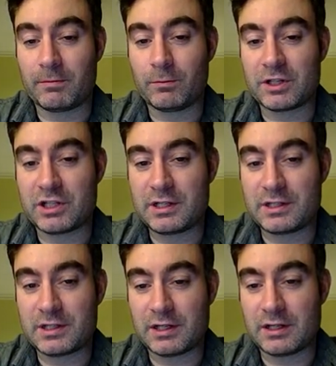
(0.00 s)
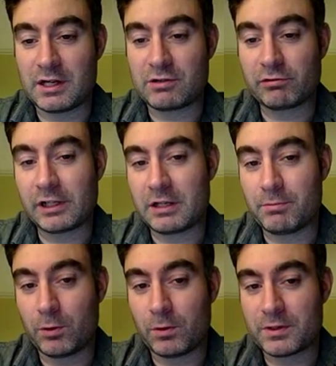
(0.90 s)
which is really
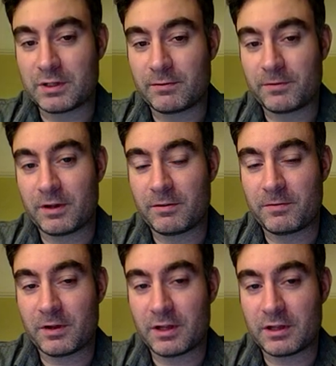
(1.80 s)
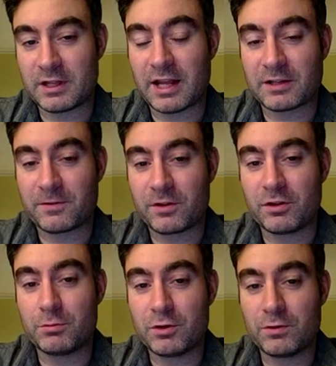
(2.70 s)
important for the next
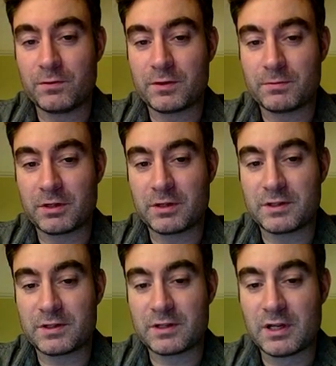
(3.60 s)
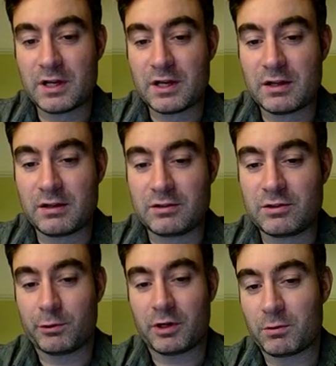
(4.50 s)
few moves, because
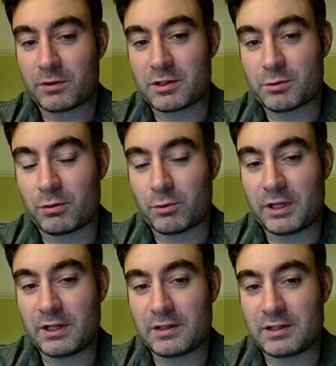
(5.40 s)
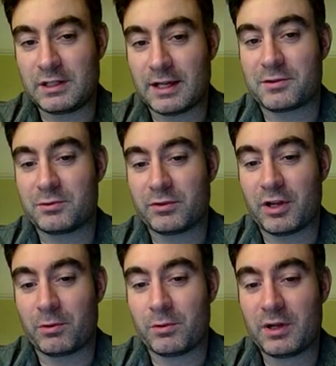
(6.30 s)
do I want to swap queens, yes or no?